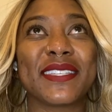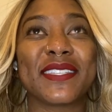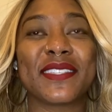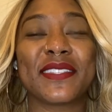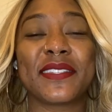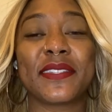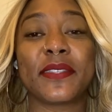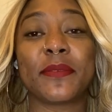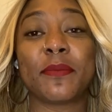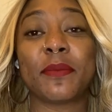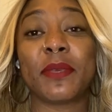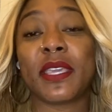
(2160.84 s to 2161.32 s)

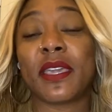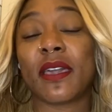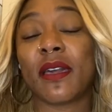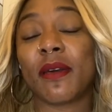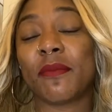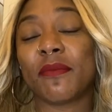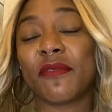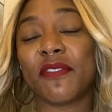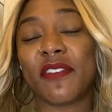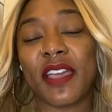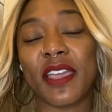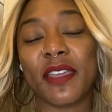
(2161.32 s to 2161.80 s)
things to
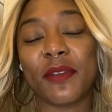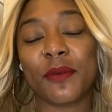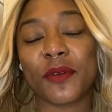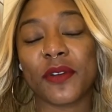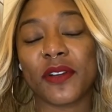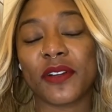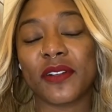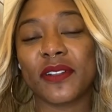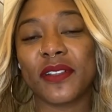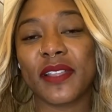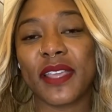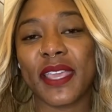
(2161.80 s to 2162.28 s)
become
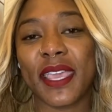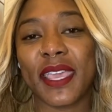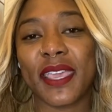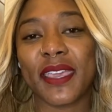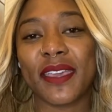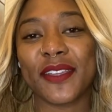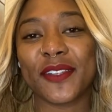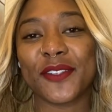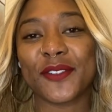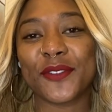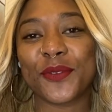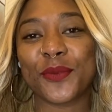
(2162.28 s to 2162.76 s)
viral,
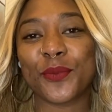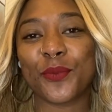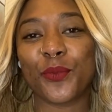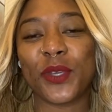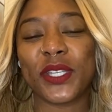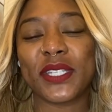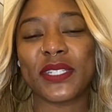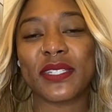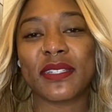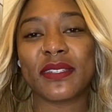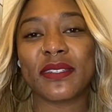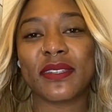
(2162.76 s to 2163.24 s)
and
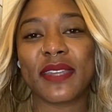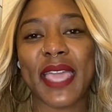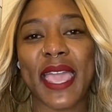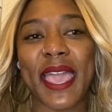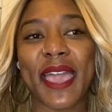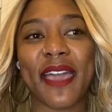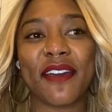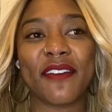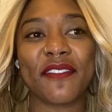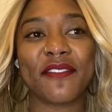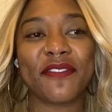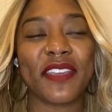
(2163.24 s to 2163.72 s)
we didn't
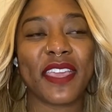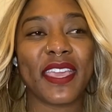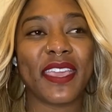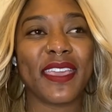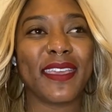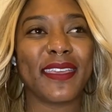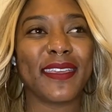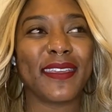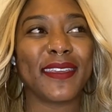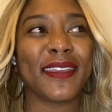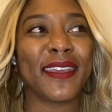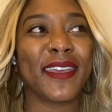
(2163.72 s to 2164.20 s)
have
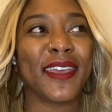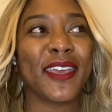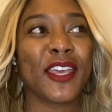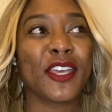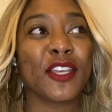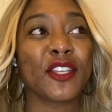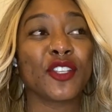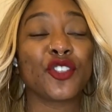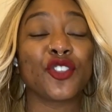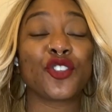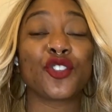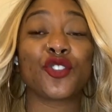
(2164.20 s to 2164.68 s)
a
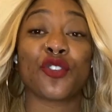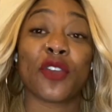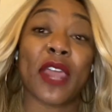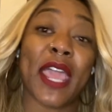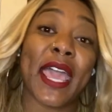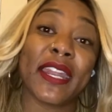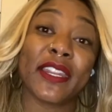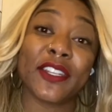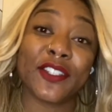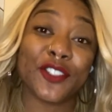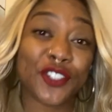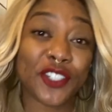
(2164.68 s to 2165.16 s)

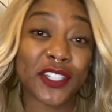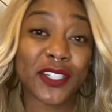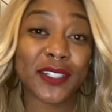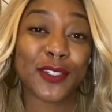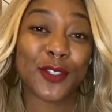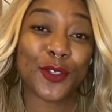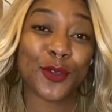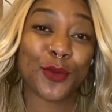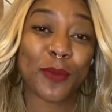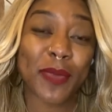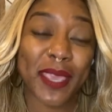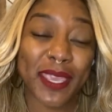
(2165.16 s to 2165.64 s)
strategy
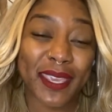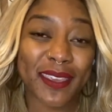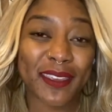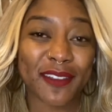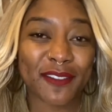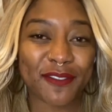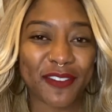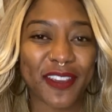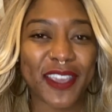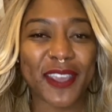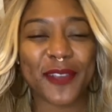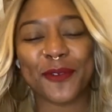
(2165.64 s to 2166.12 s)
to make
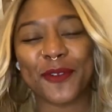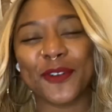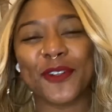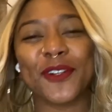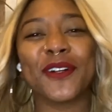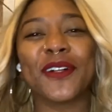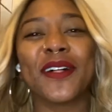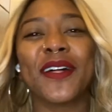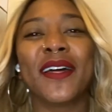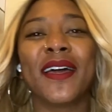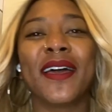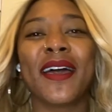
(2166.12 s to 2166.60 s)
it
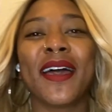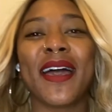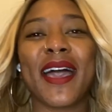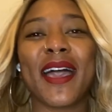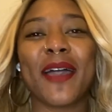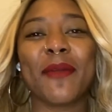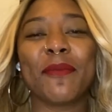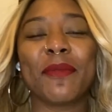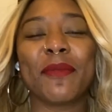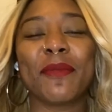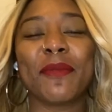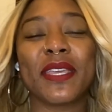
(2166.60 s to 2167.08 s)
viral.
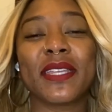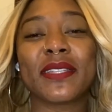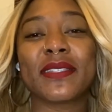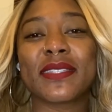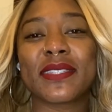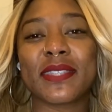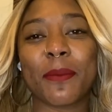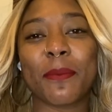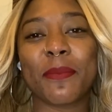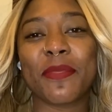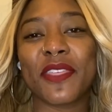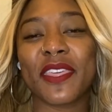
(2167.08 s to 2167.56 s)
Um, it's
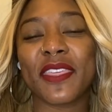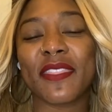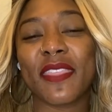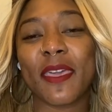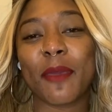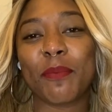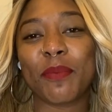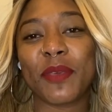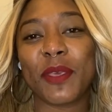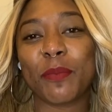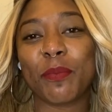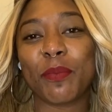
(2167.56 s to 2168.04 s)
something
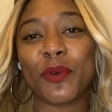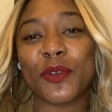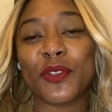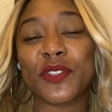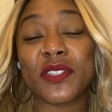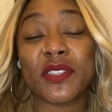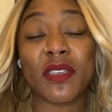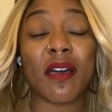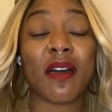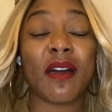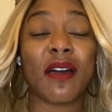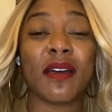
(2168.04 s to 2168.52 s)
that people
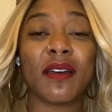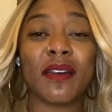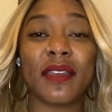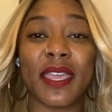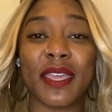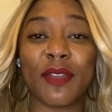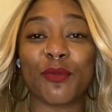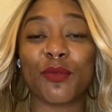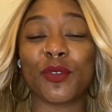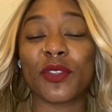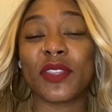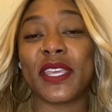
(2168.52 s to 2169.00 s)
saw
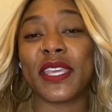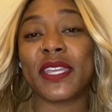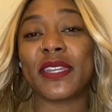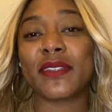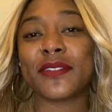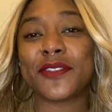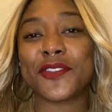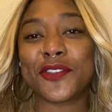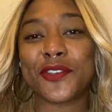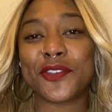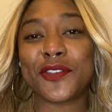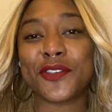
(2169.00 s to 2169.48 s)
and
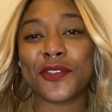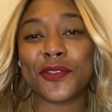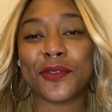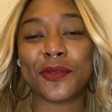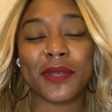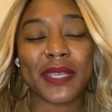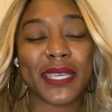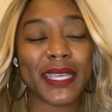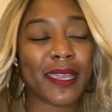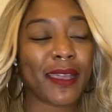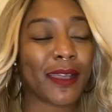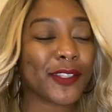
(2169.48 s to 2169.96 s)
related to.
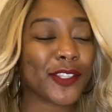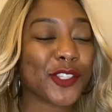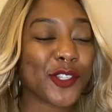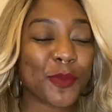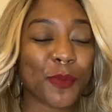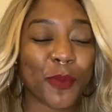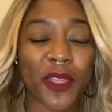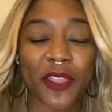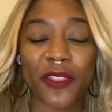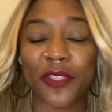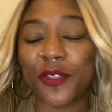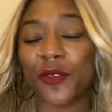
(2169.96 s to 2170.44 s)
It got
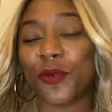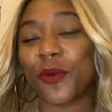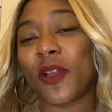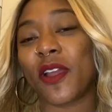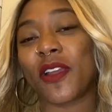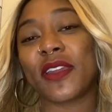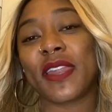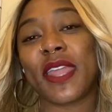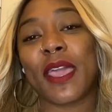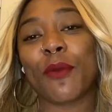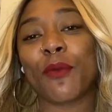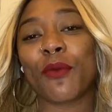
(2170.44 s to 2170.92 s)
spread through
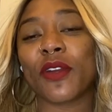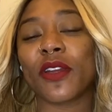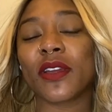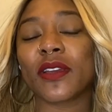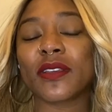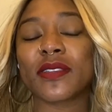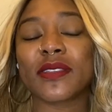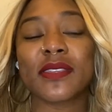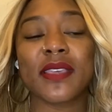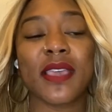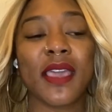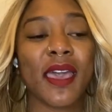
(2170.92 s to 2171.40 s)
our
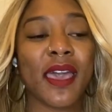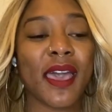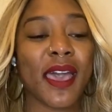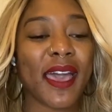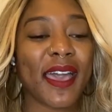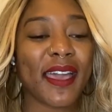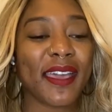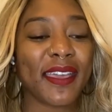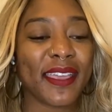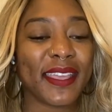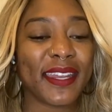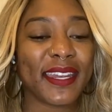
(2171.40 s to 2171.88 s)
networks,
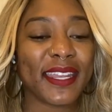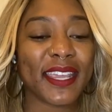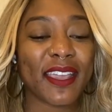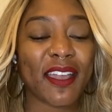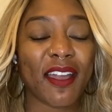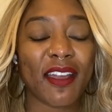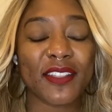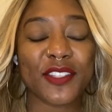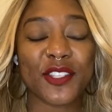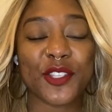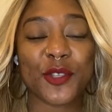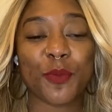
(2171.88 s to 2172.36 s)
uh, and it
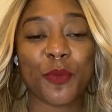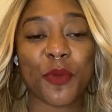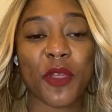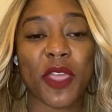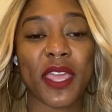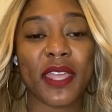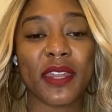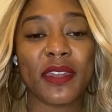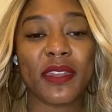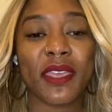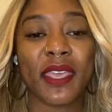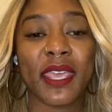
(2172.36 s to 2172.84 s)
got
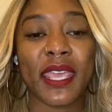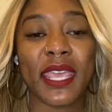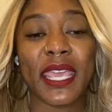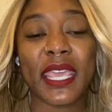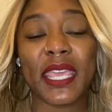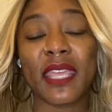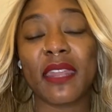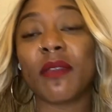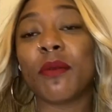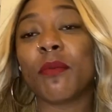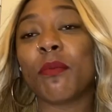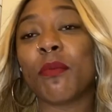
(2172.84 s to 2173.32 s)
spread
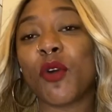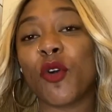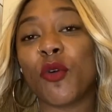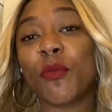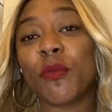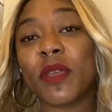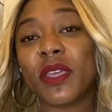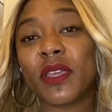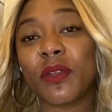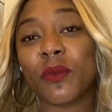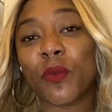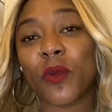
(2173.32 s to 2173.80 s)
in a
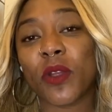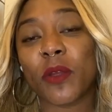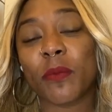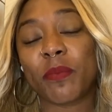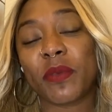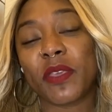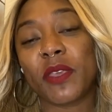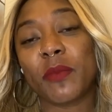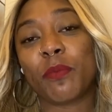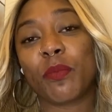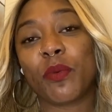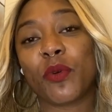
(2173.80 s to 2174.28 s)
moment where
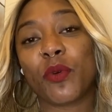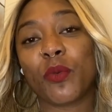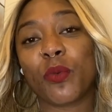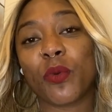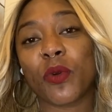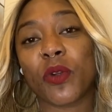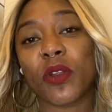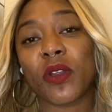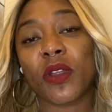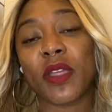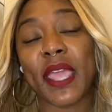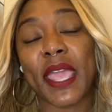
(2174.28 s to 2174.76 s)
people
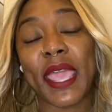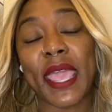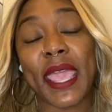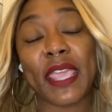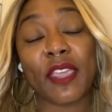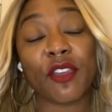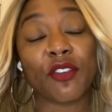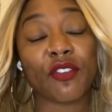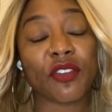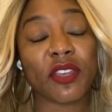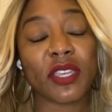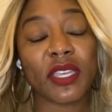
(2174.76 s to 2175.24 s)
were
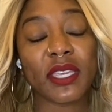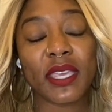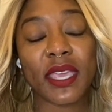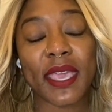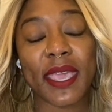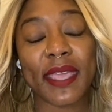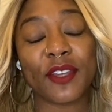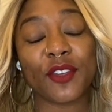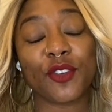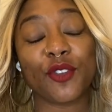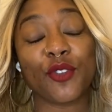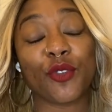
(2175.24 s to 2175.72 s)

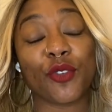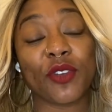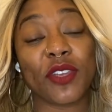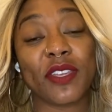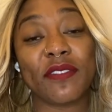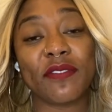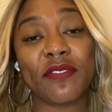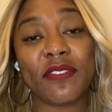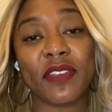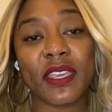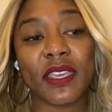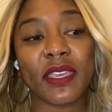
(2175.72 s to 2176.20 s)
angry and
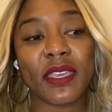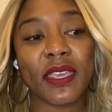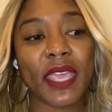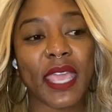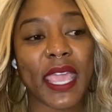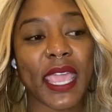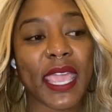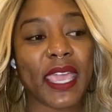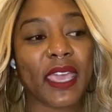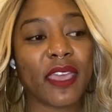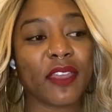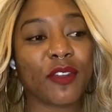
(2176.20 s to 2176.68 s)

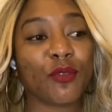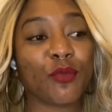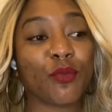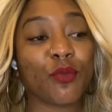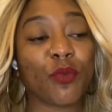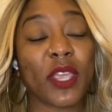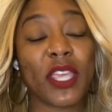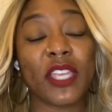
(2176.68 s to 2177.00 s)
grieving and